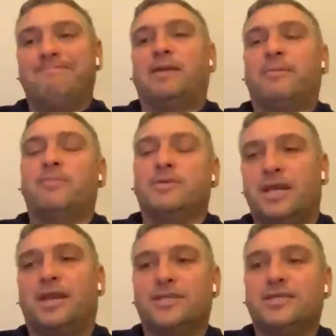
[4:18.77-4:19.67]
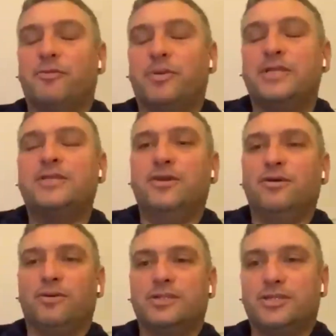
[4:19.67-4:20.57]
I remember saying it because everybody,
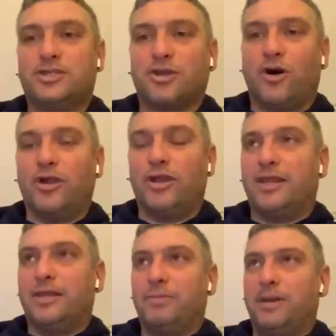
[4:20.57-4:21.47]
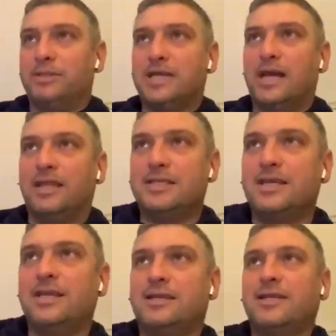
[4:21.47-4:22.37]
it's the story that people tell. And he
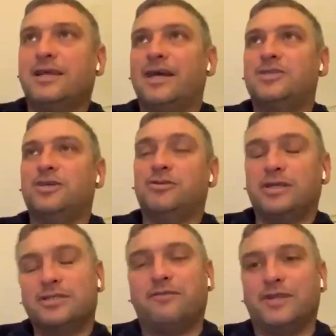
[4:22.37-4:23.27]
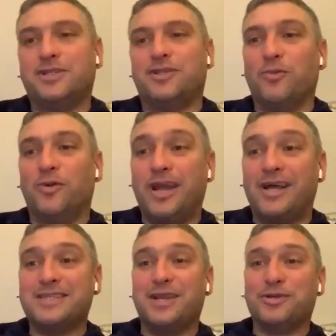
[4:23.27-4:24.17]
said, I turned around to the fella, I said, "Don't worry, I'll tell
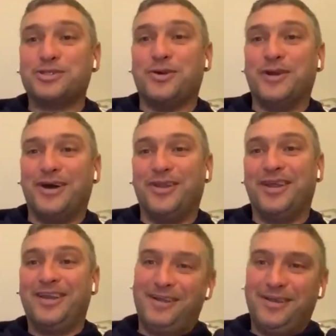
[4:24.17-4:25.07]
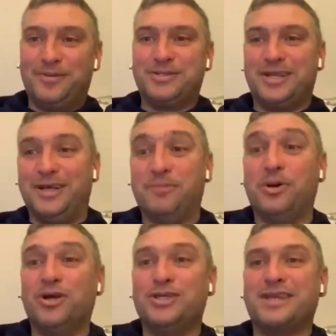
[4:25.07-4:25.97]
you what's going on." I was a little
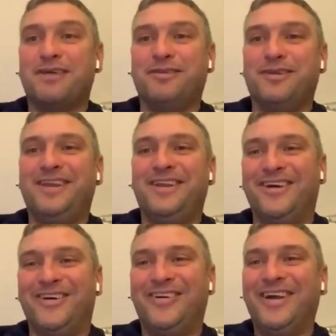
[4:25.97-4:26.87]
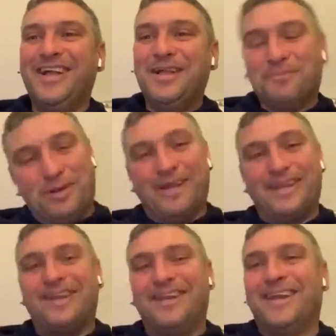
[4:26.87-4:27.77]
boy, 7,
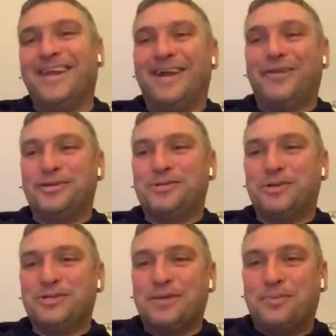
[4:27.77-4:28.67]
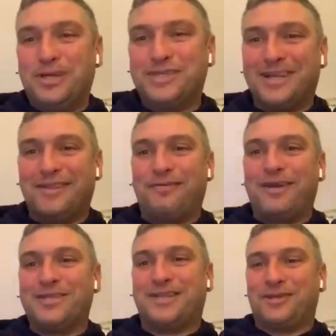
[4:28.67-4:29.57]
And I don't suppose I appreciate the
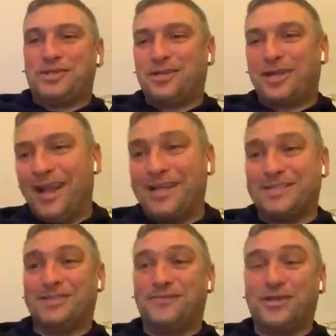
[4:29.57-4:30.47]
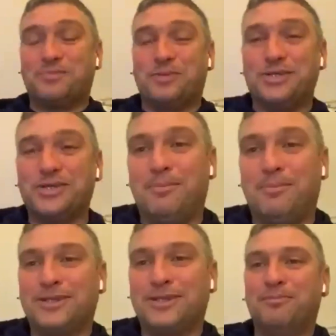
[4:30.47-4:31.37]
fella's glasses have just been
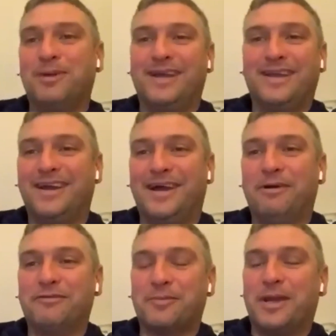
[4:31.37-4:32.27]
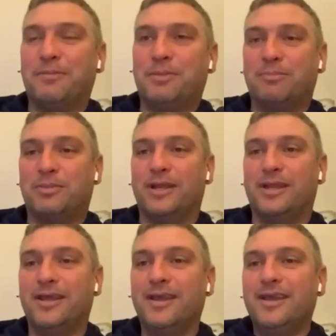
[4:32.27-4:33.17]
trampled on by however many people.
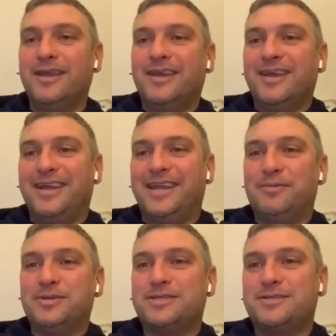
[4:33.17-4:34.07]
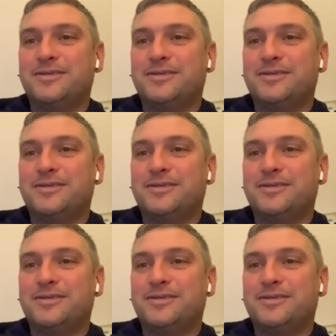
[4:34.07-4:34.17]
And he was